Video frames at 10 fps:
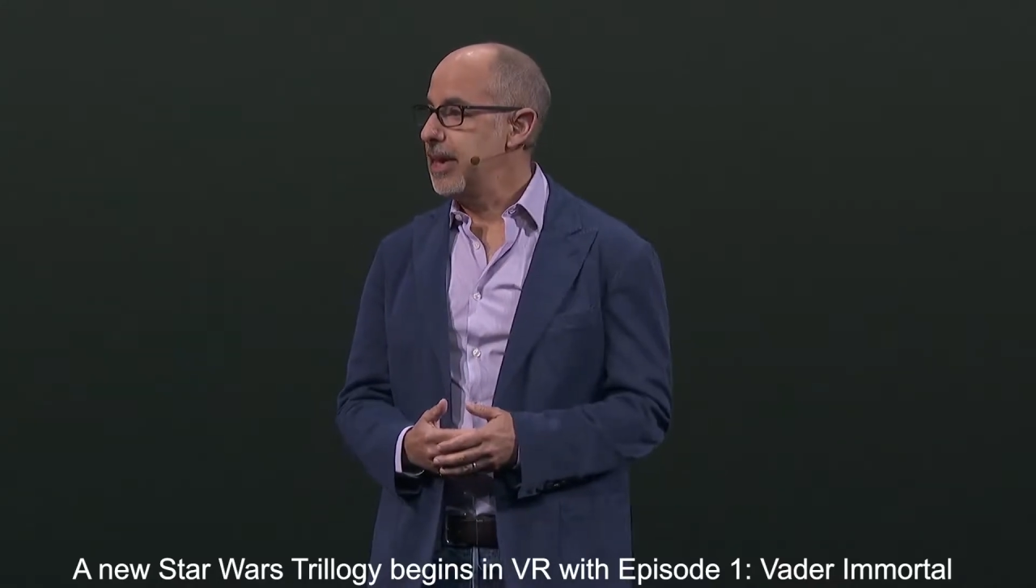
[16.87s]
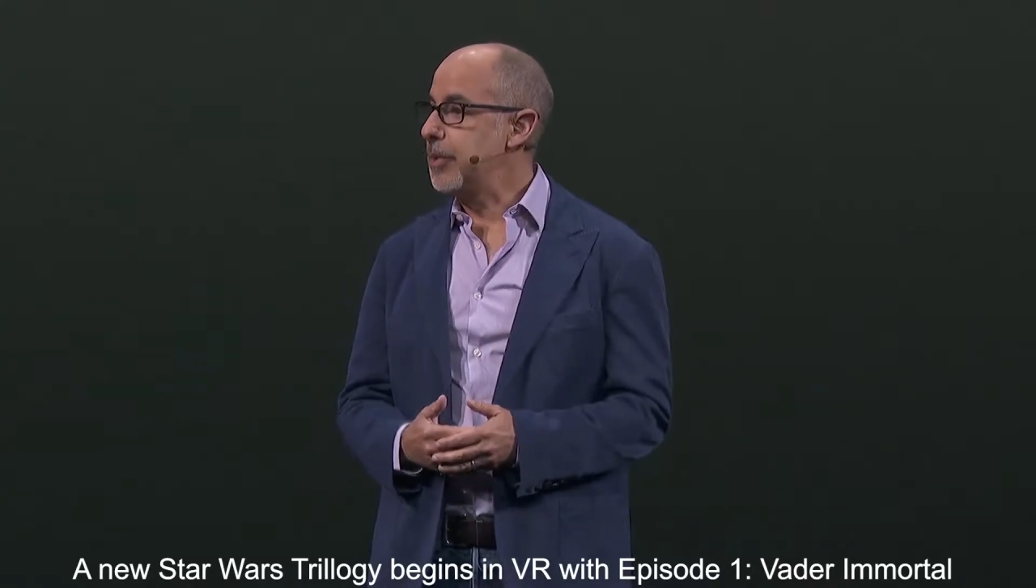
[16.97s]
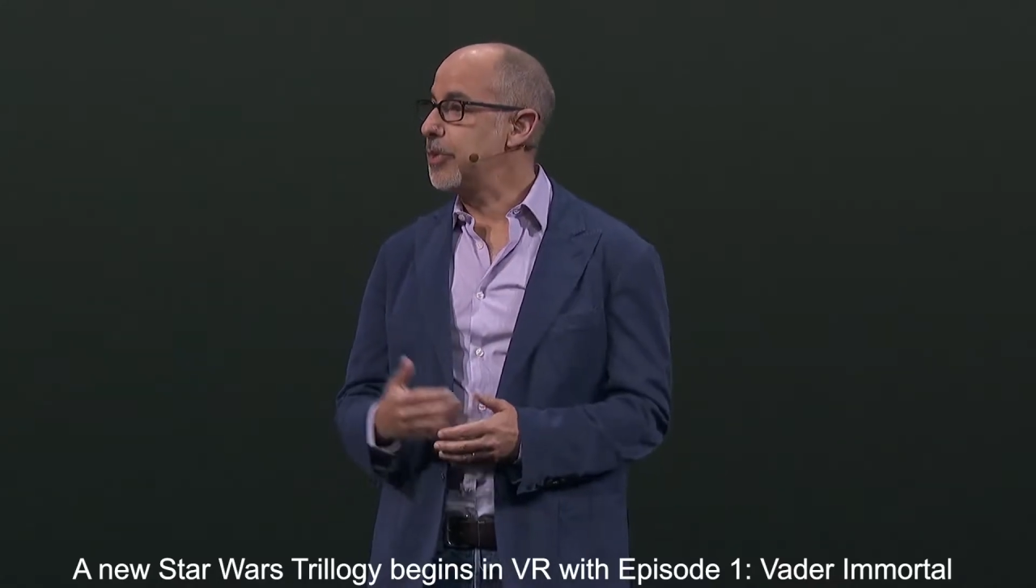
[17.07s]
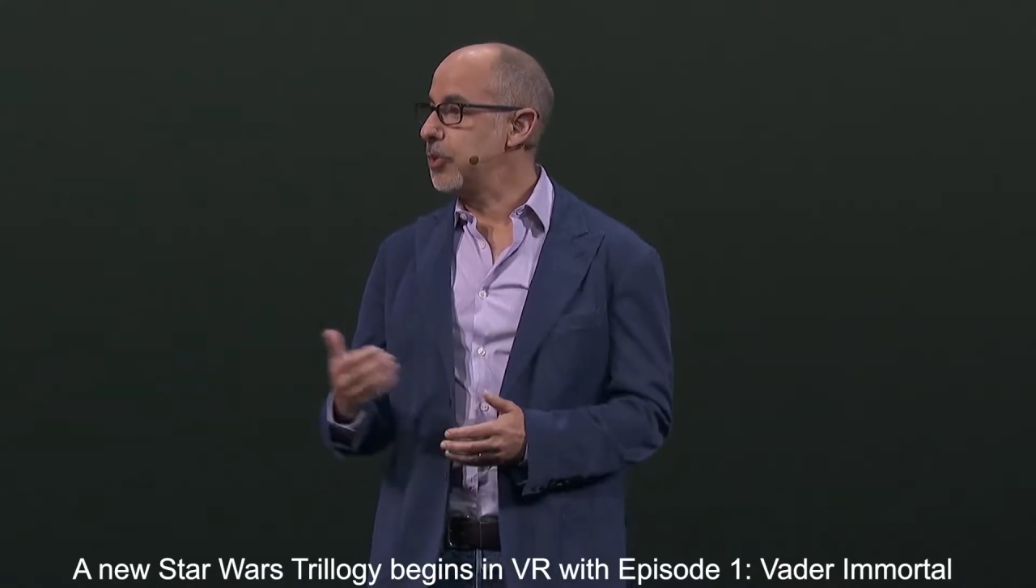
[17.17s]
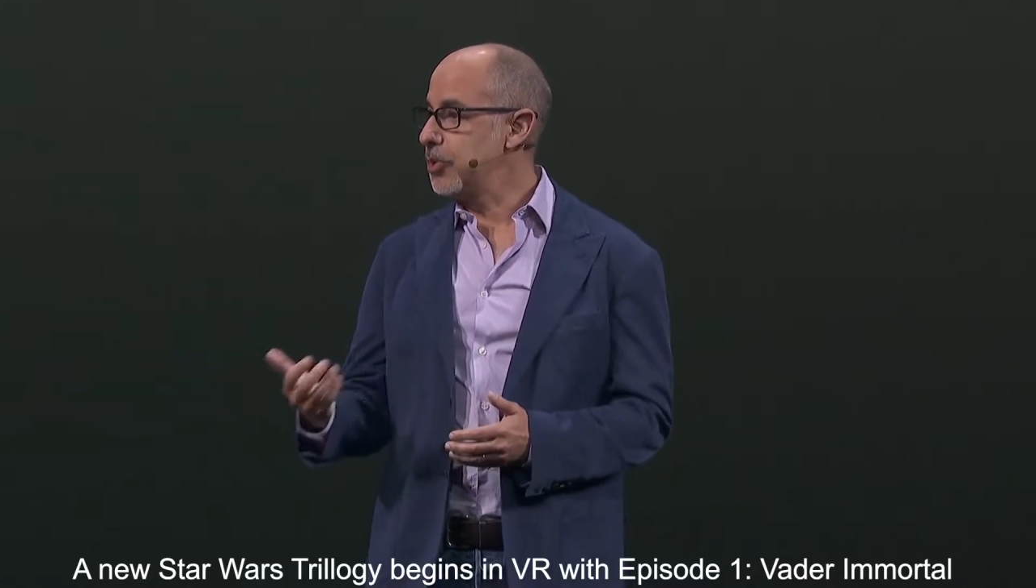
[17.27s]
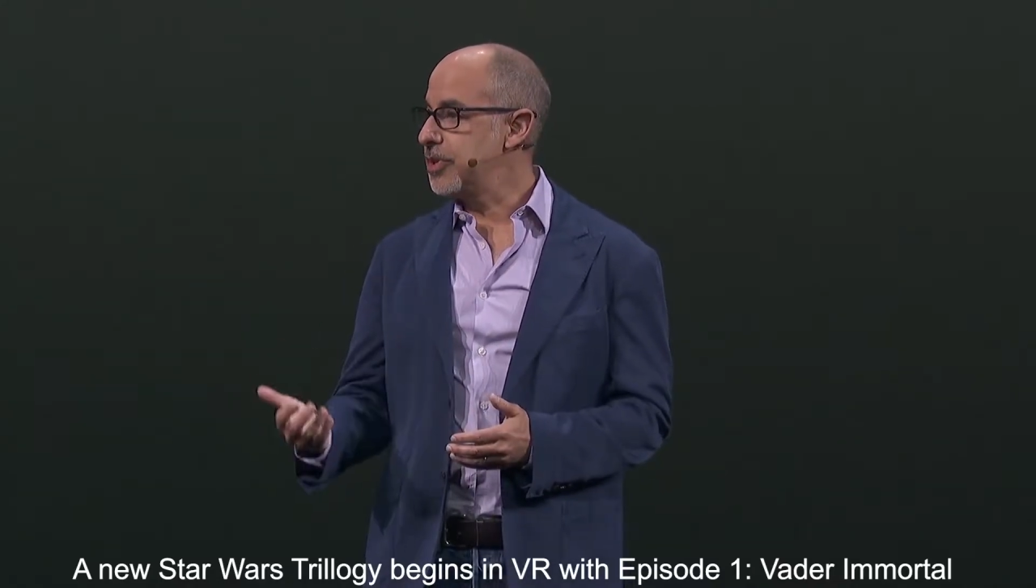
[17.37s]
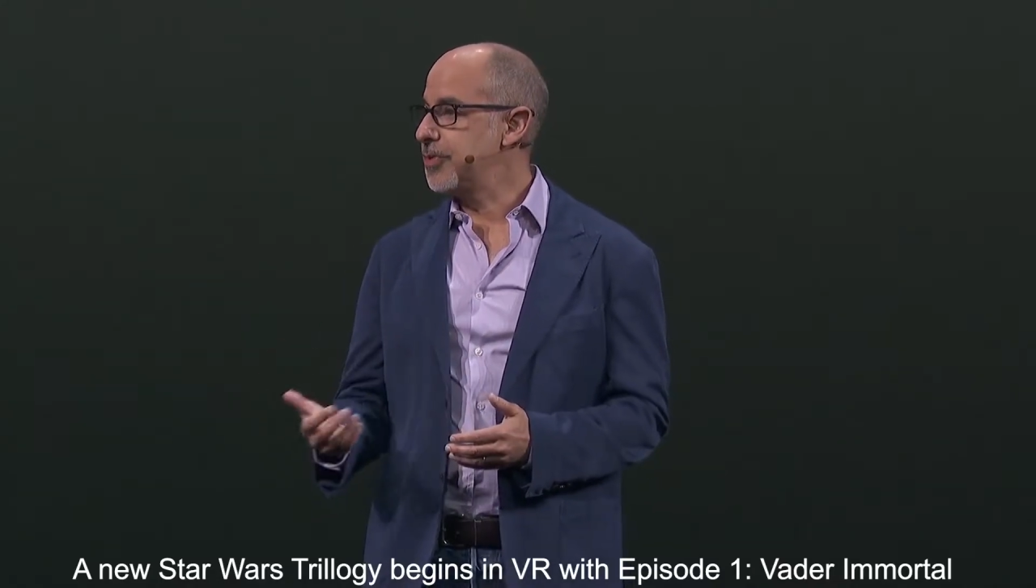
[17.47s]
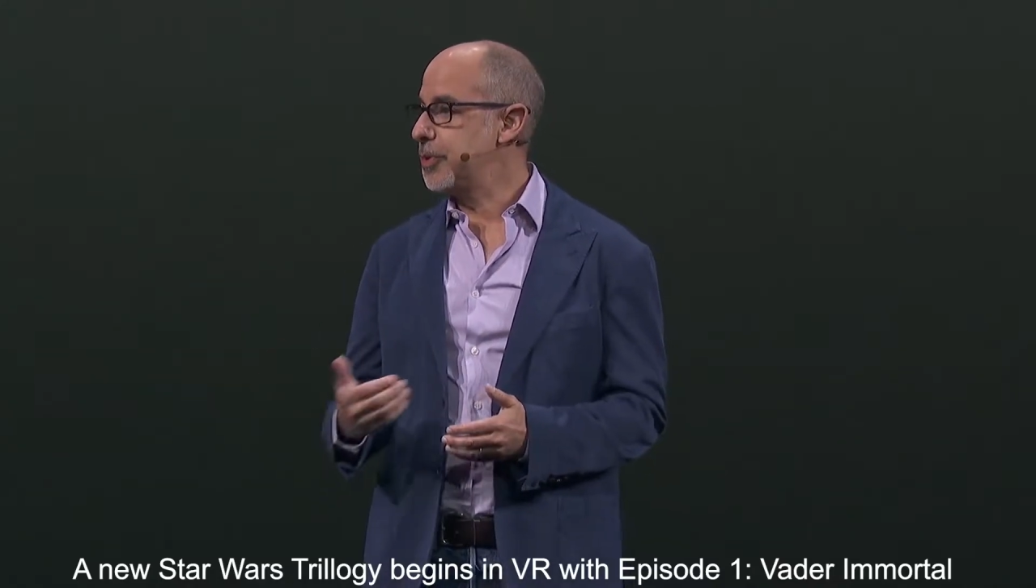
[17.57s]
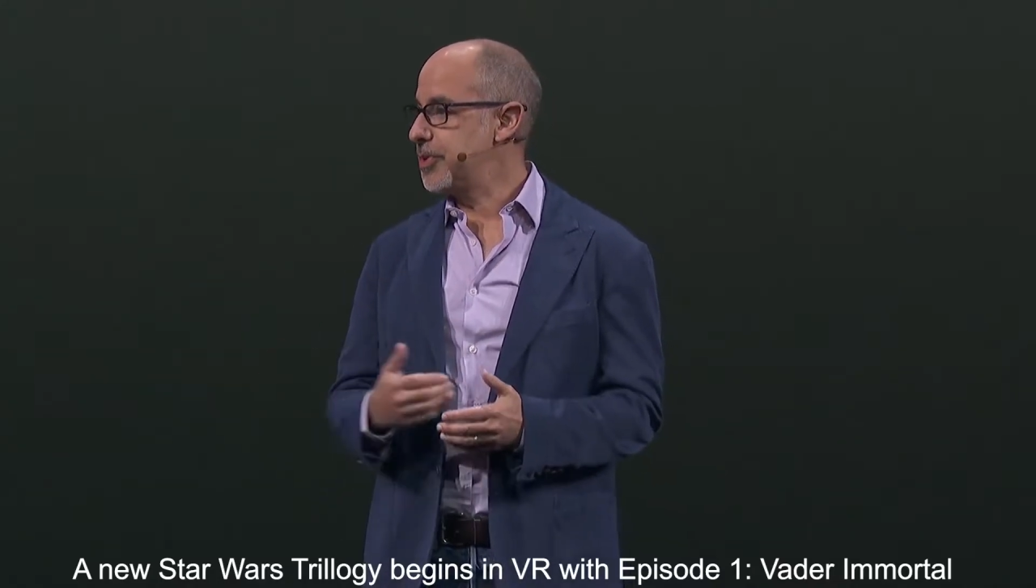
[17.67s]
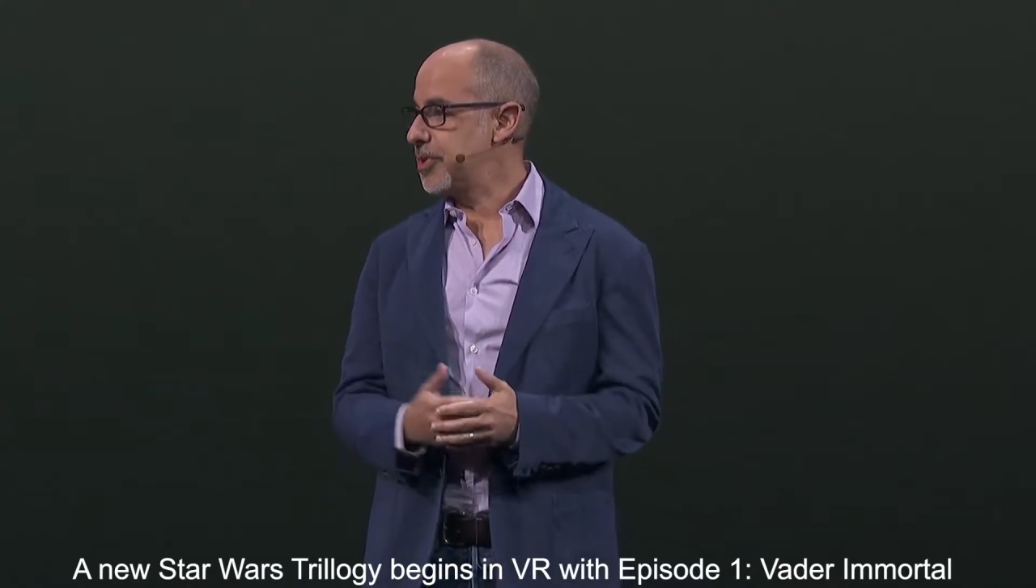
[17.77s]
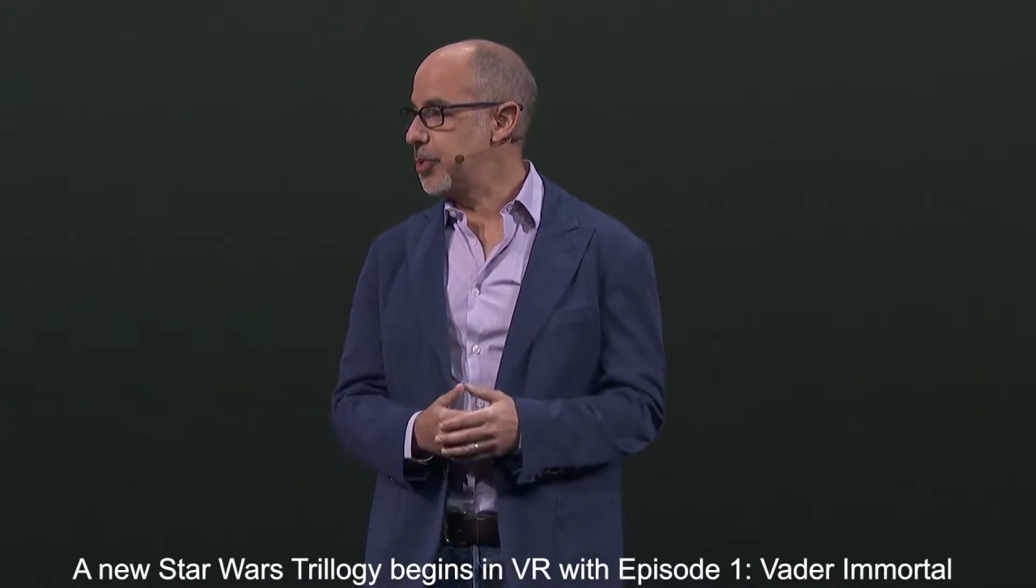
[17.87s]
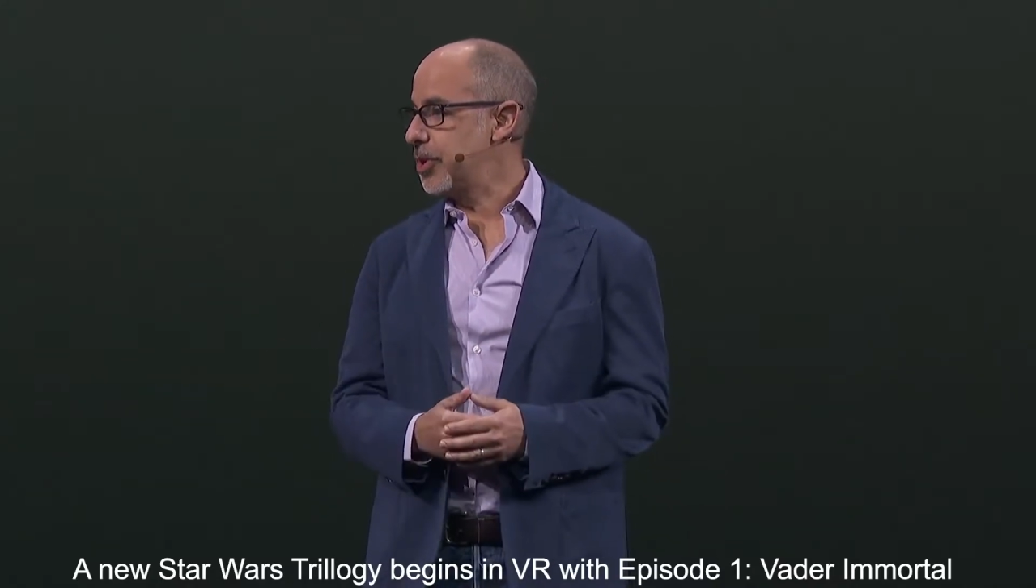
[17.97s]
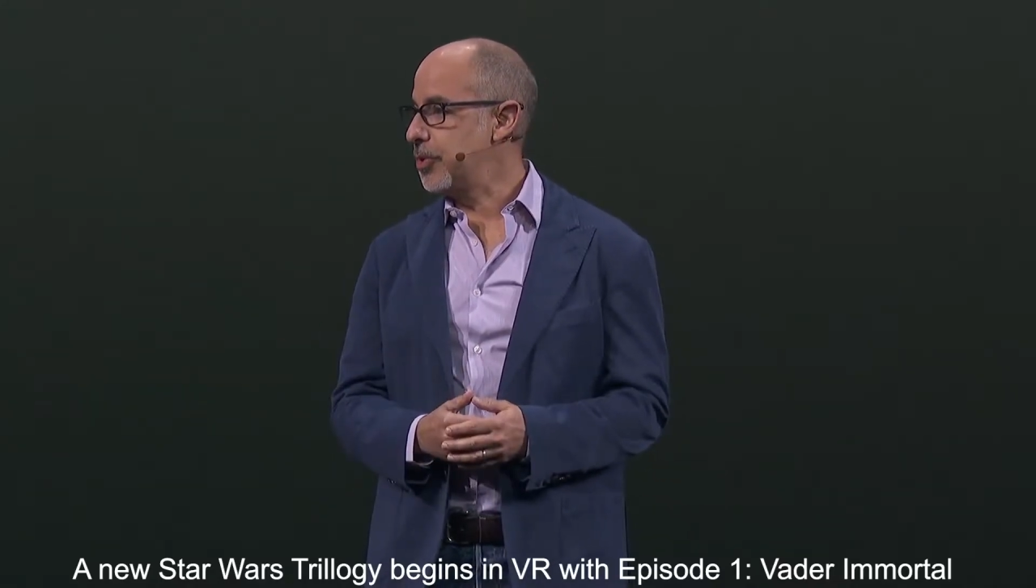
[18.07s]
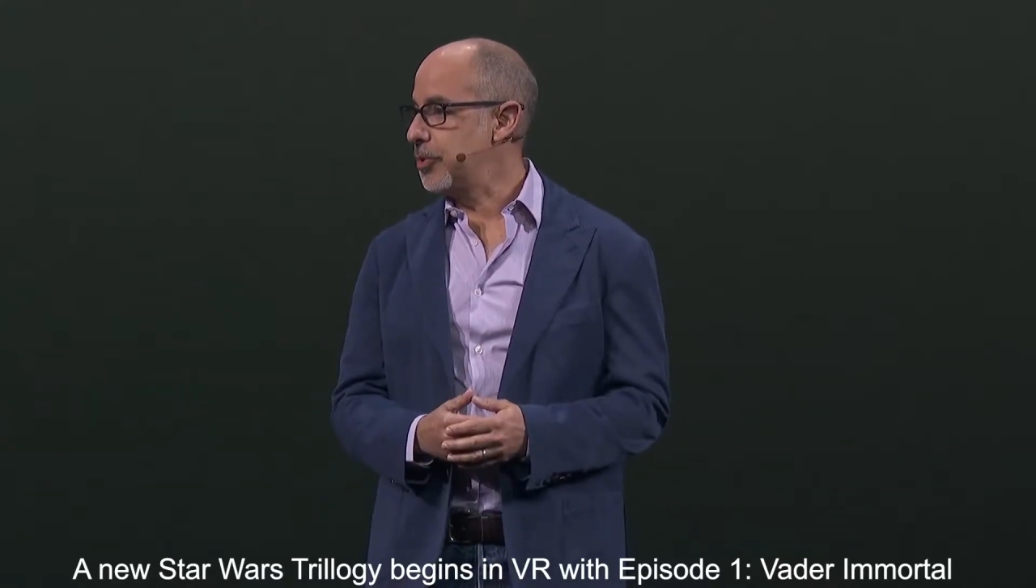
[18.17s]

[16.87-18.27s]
and with the Lucasfilm Story